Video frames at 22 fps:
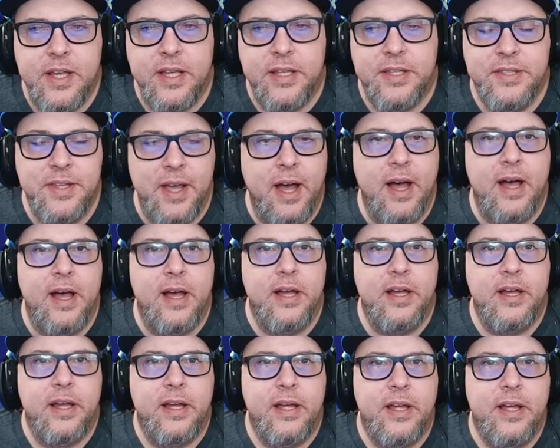
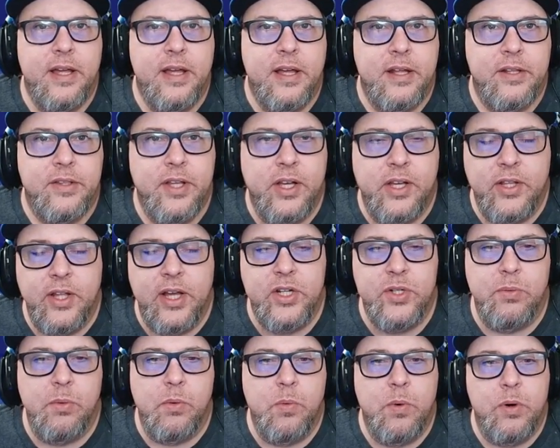duh, the
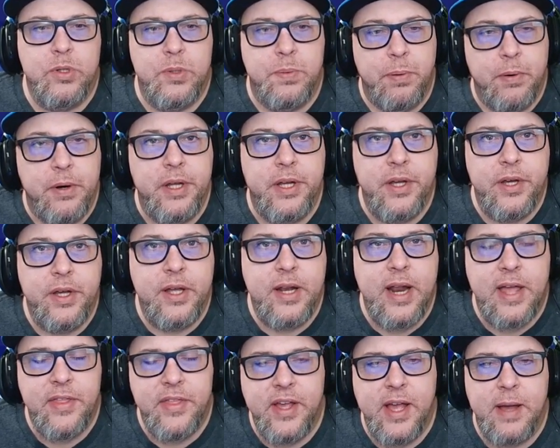collection reward's pretty
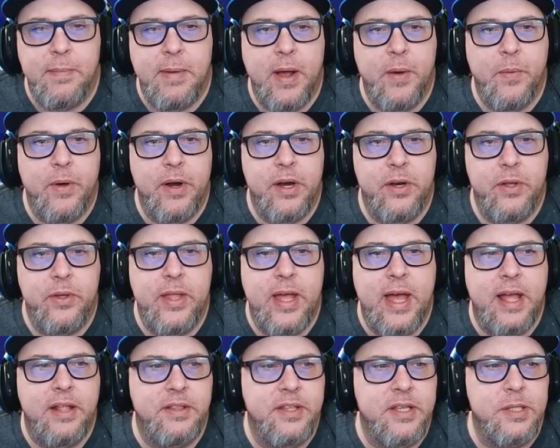good, I think I might want to do
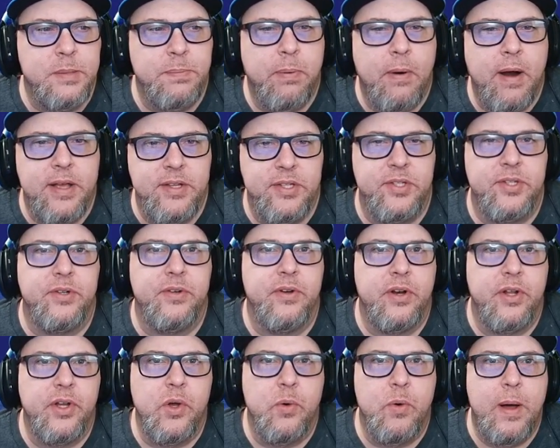that. These prices are
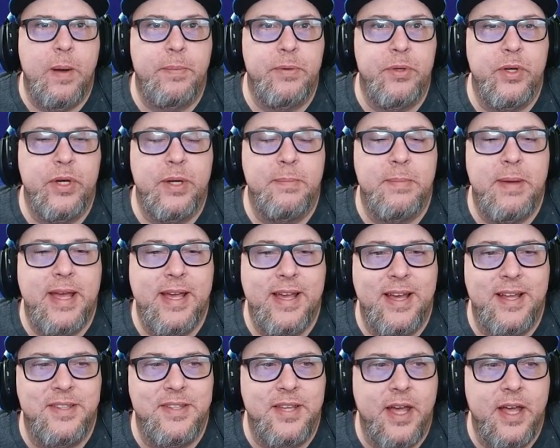going to go up and you can
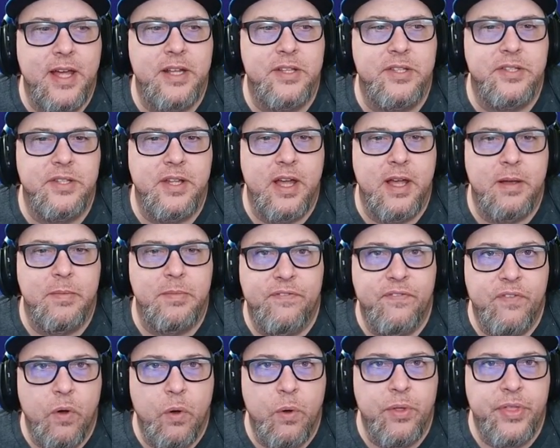make a ton of
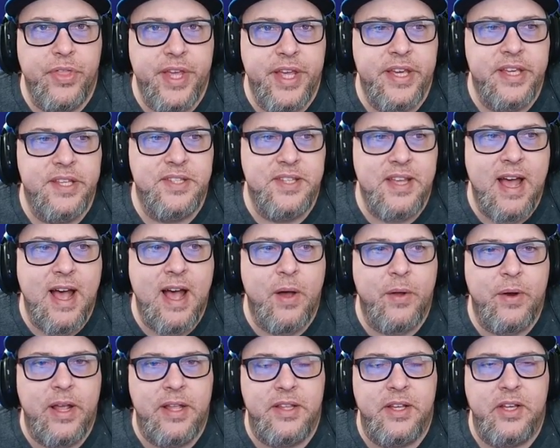stubs. Full thing is
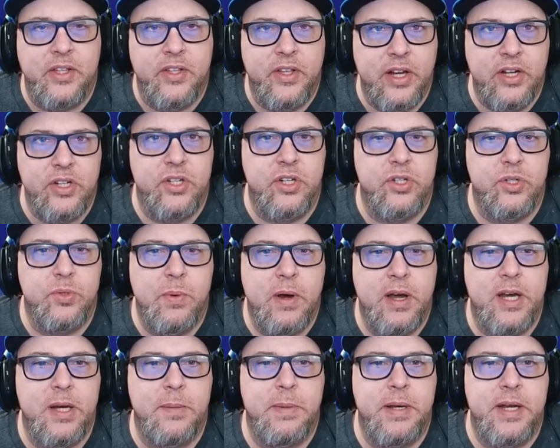out and the collection is
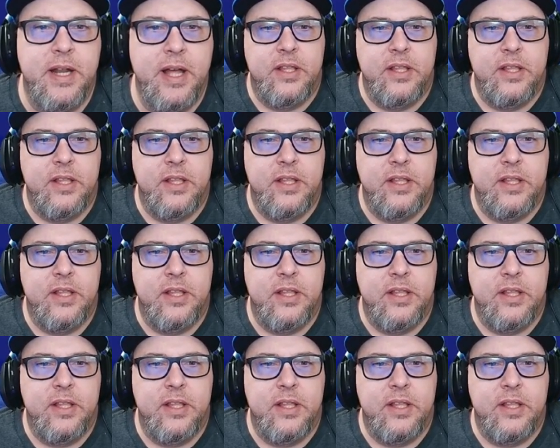ready to be done.